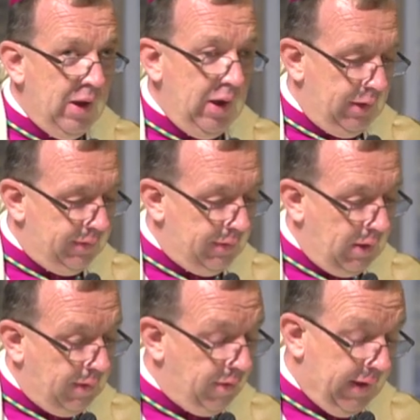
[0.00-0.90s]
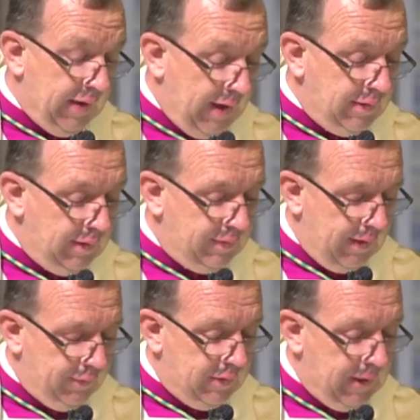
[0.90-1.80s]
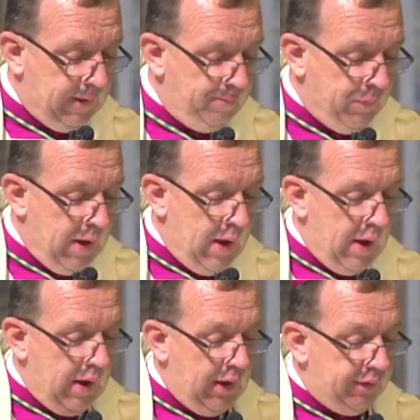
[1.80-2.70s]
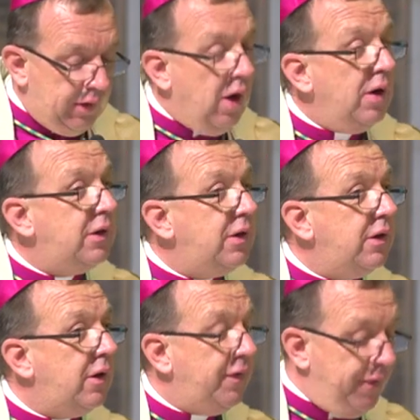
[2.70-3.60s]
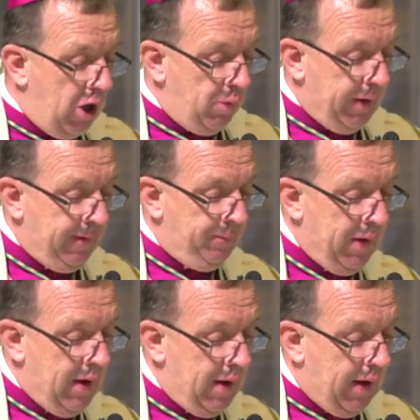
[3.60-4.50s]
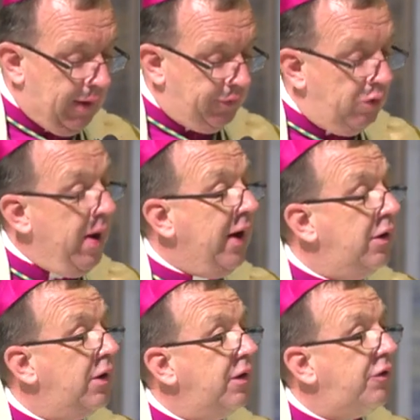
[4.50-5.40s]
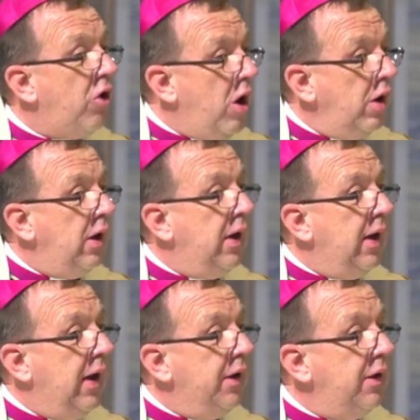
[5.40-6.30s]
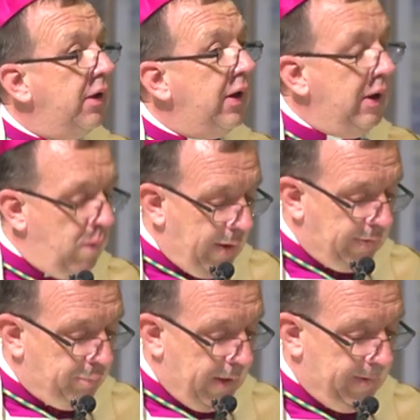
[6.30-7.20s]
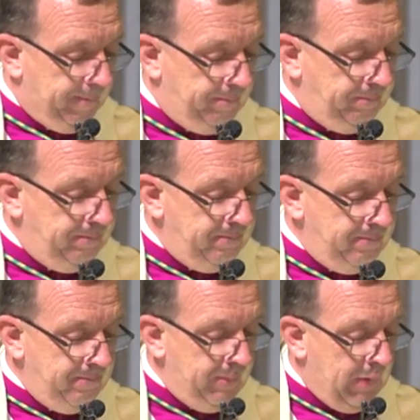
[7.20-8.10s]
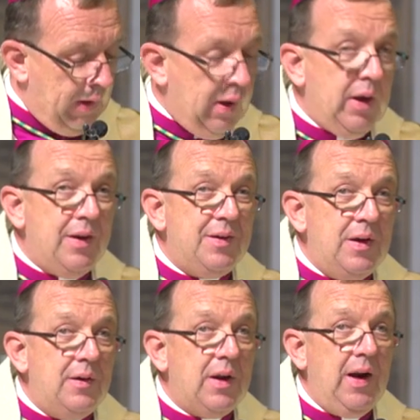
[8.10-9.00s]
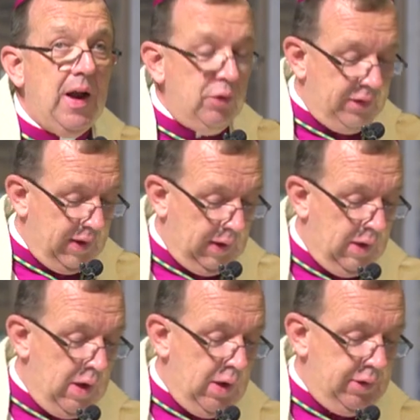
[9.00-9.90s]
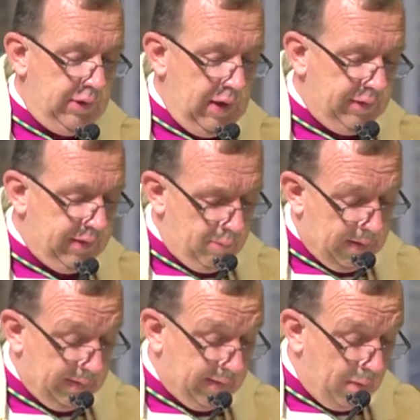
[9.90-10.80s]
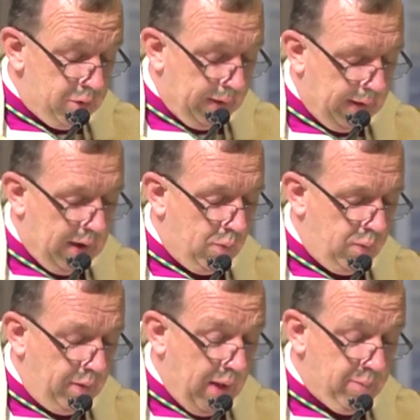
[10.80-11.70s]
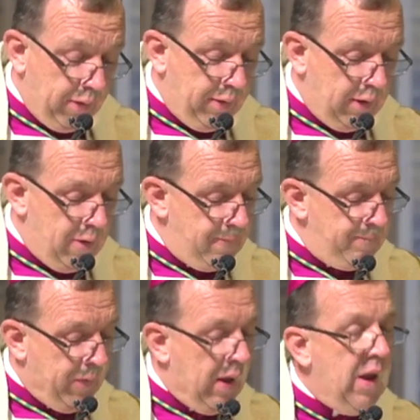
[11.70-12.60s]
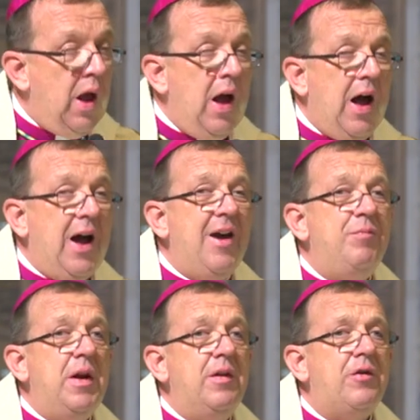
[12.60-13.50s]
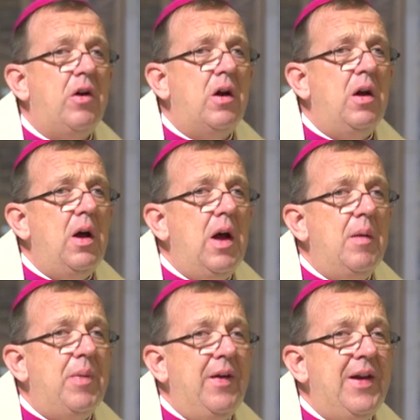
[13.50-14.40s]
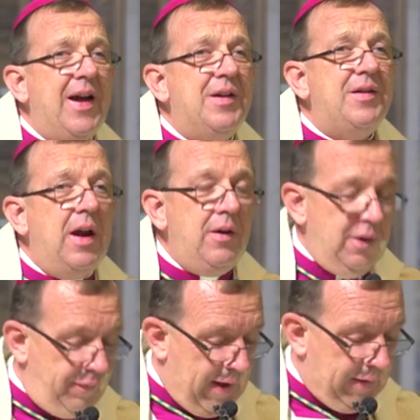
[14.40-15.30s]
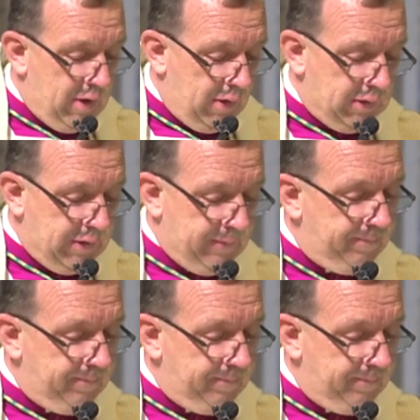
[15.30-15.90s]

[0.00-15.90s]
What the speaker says: 1917, his cult or following has remained strong and indeed widespread. Since announcing today's ceremony a month ago, I have been struck by the extent of that cult.